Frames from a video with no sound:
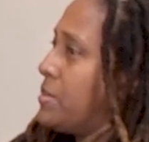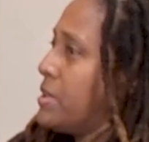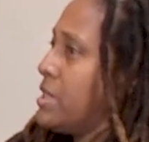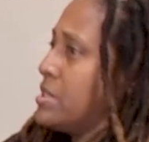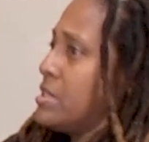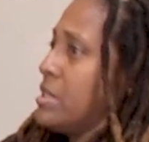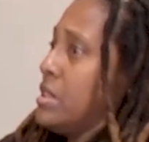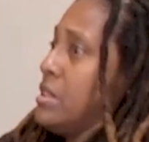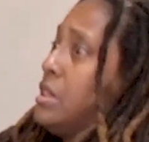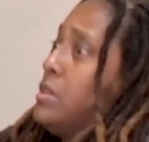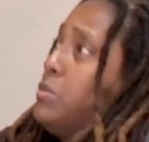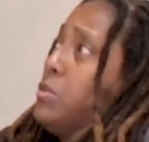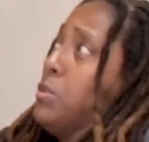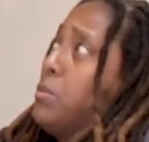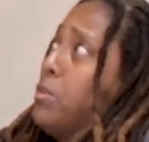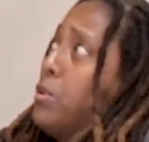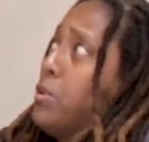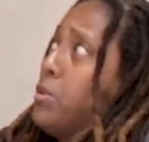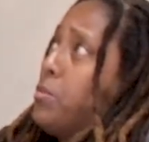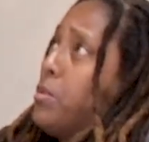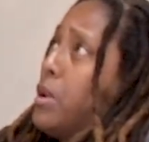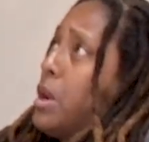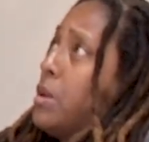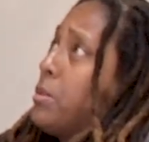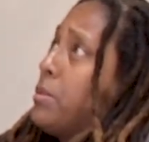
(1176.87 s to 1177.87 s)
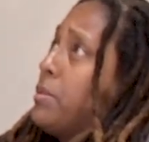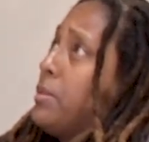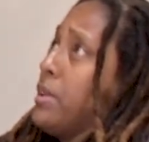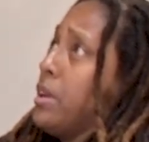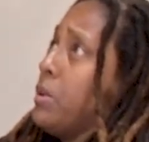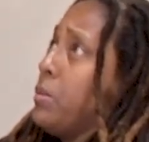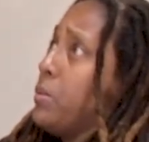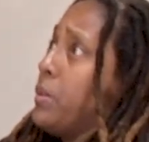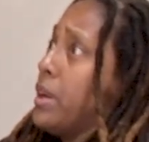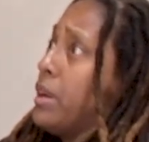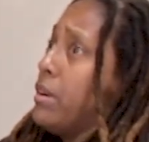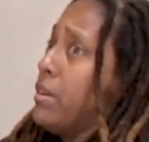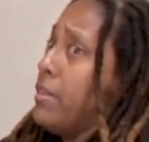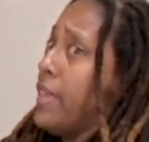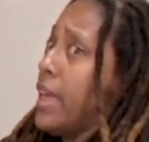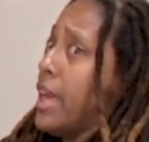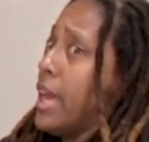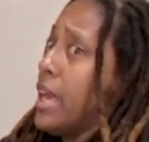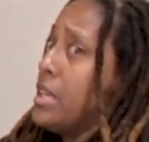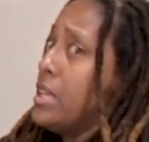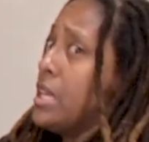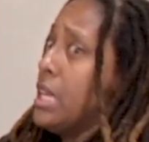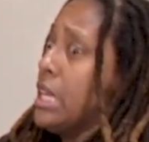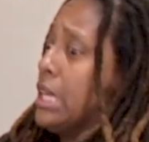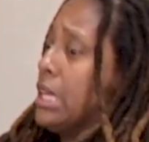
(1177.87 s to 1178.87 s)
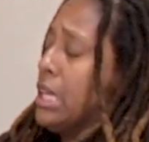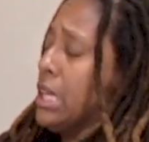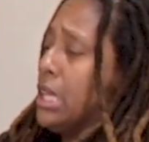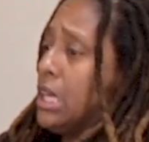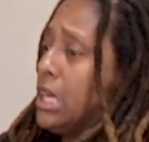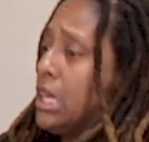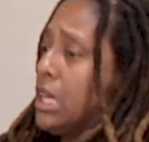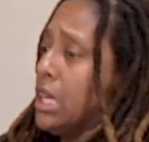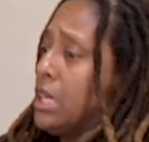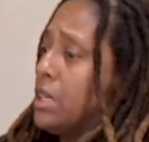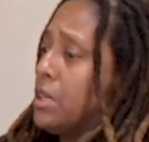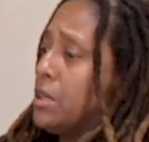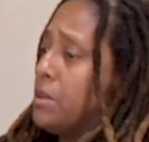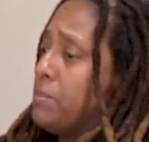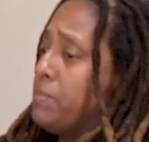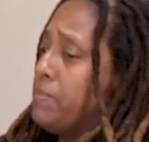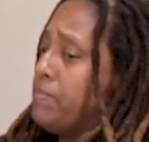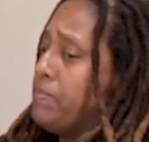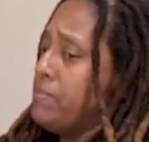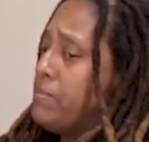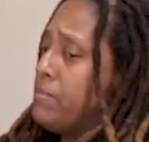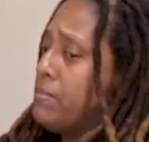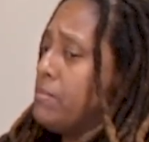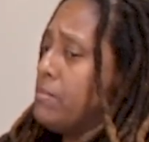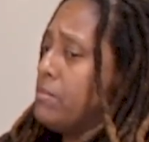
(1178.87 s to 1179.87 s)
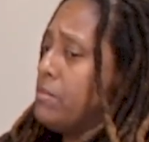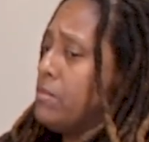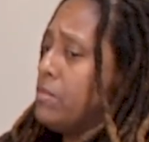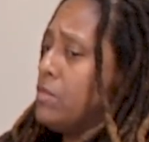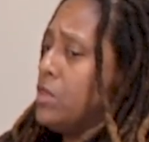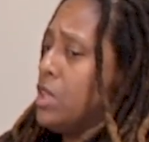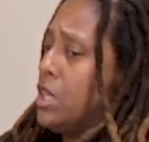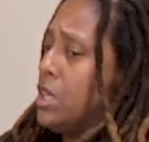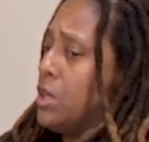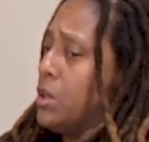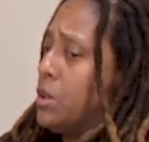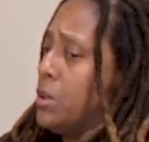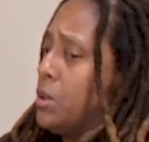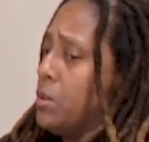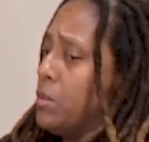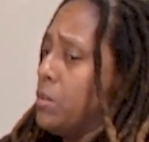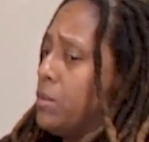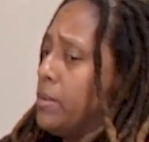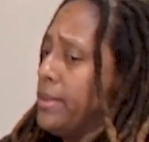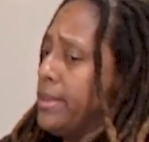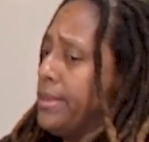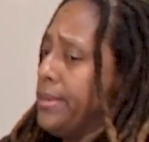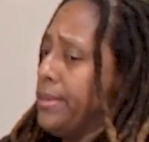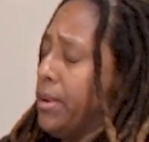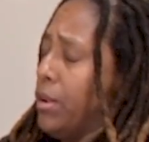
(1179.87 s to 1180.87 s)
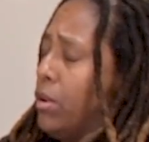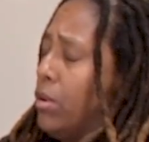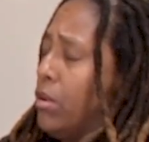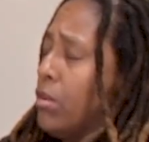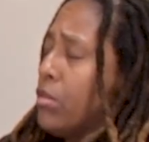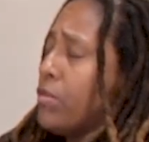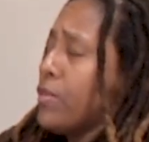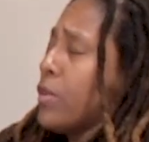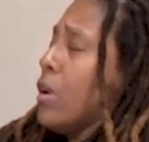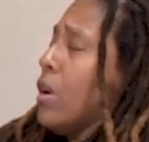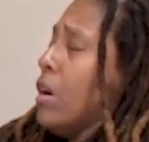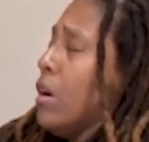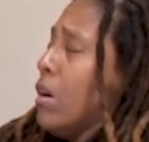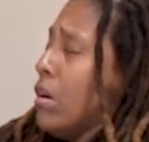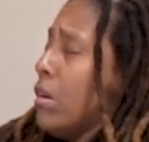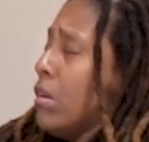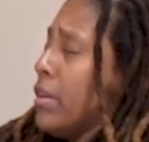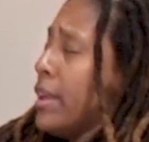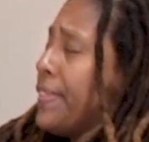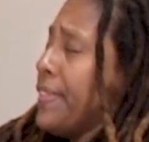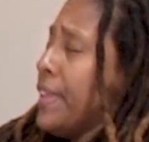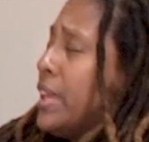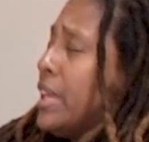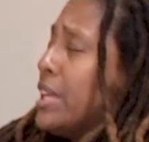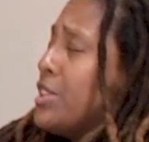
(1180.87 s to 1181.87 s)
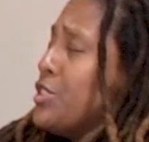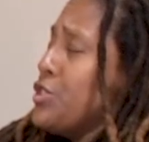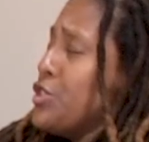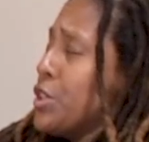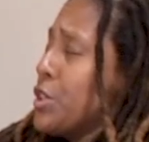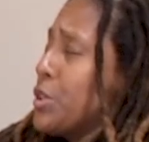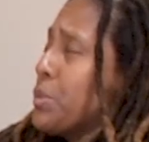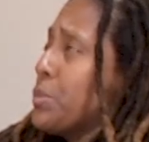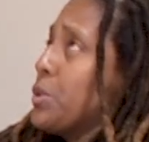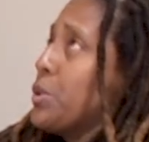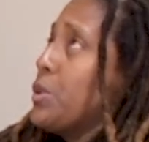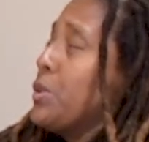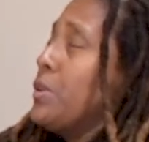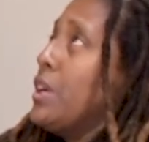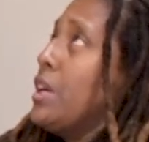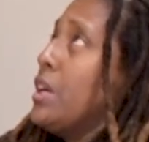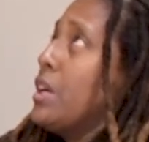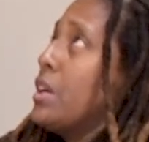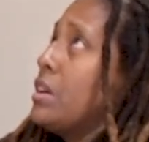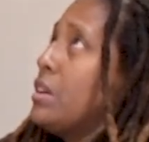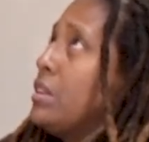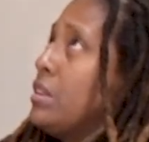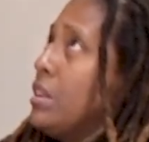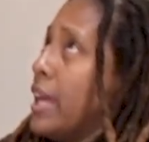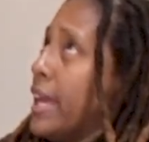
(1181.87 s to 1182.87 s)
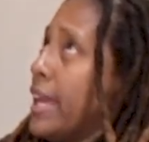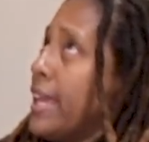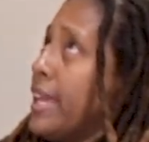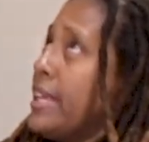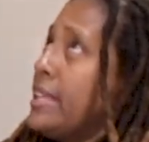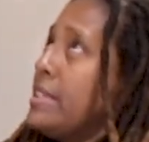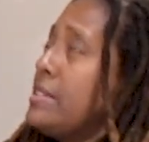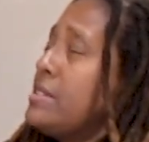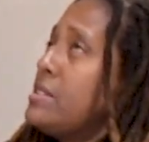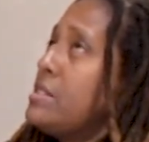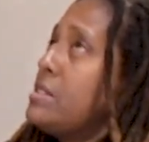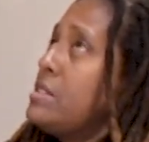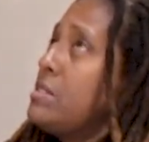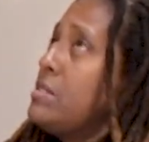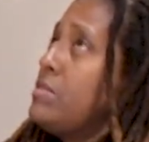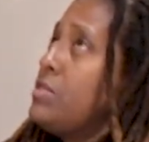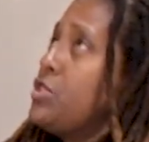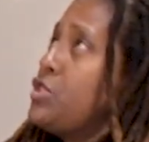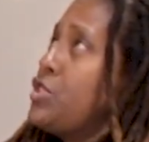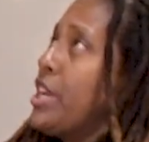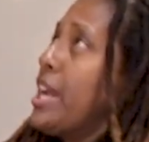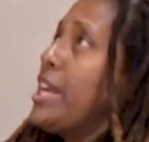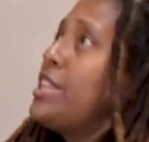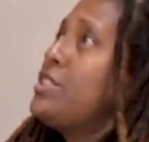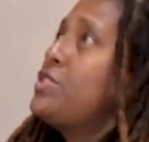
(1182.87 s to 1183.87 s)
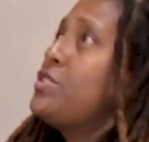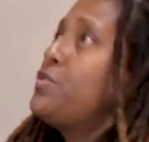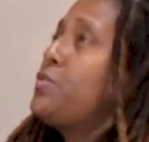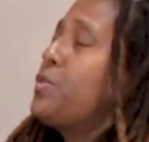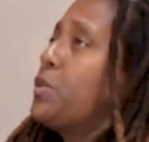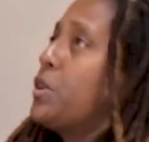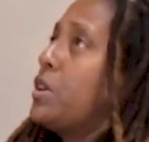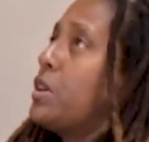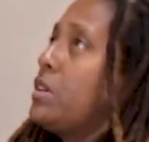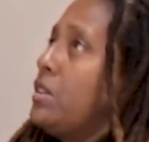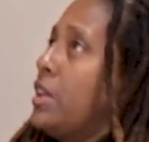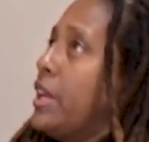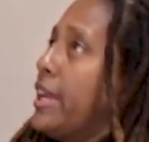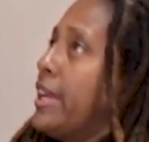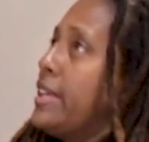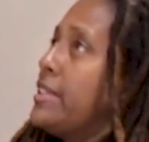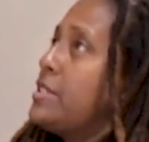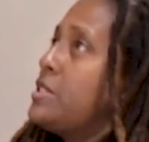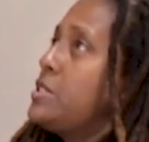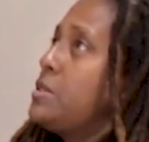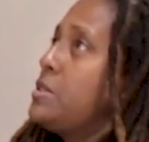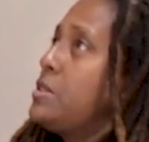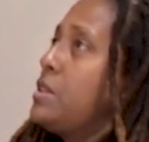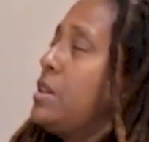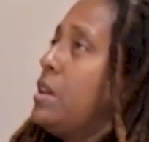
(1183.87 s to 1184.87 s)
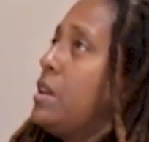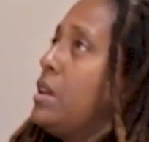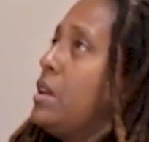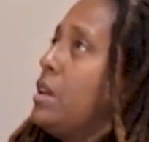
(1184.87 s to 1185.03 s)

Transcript: Because I think we're both probably aware that, um, you know, overall, I think in general, the chances for a client's